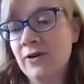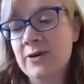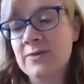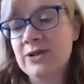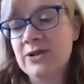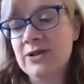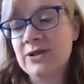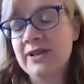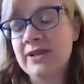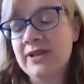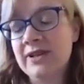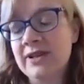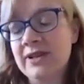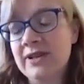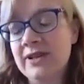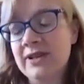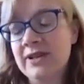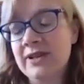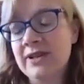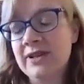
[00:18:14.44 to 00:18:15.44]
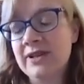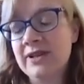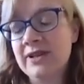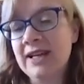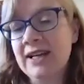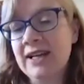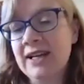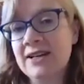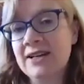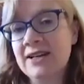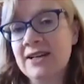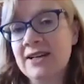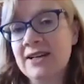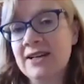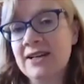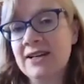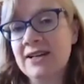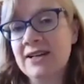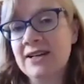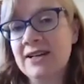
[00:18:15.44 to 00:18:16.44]
So I think it's our job
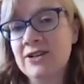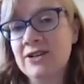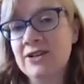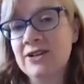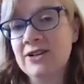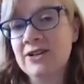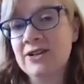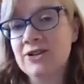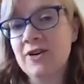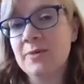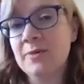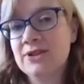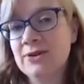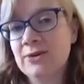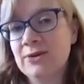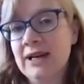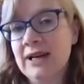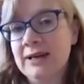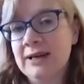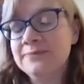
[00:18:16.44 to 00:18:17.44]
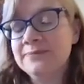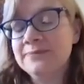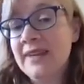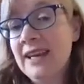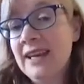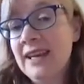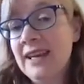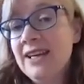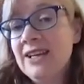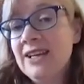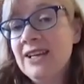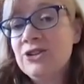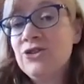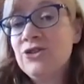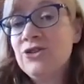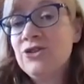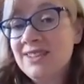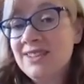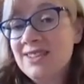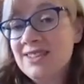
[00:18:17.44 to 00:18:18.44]
to try and
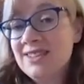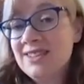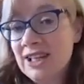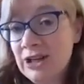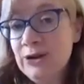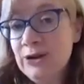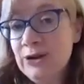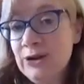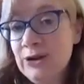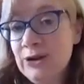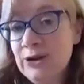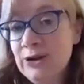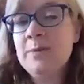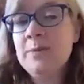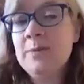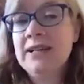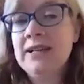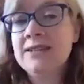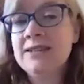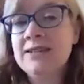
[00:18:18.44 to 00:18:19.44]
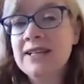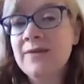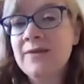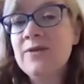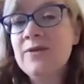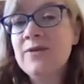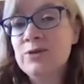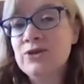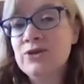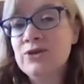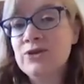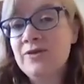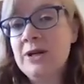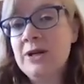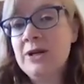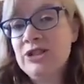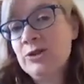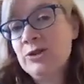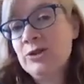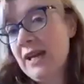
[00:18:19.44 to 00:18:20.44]
include them and give them as much information
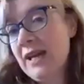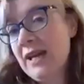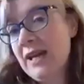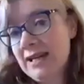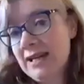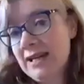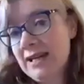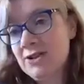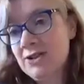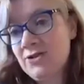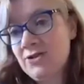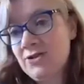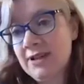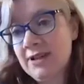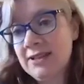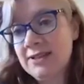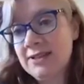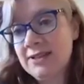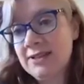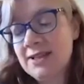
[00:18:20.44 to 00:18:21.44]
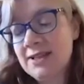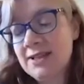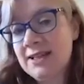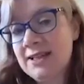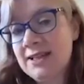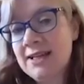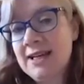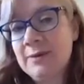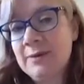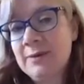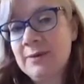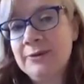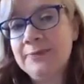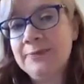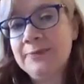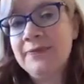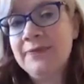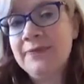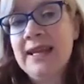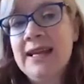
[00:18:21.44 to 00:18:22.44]
as we can to try and calm them.
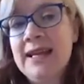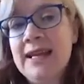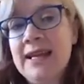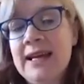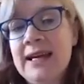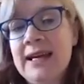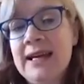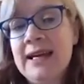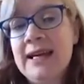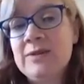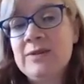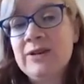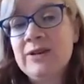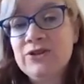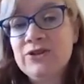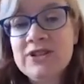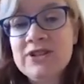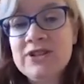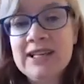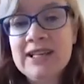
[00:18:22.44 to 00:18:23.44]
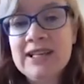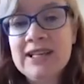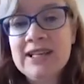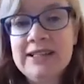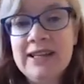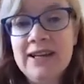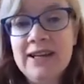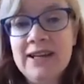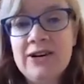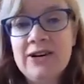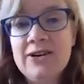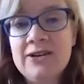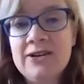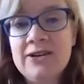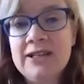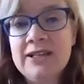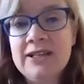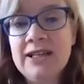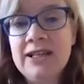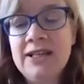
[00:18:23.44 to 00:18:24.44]
So I've just added there
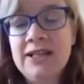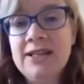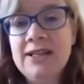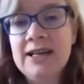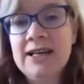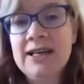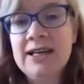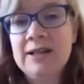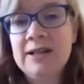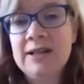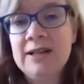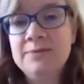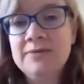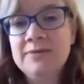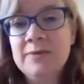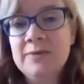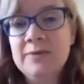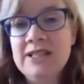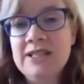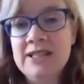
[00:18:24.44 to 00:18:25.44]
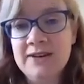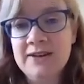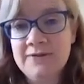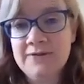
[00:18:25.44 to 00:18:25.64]
the PDF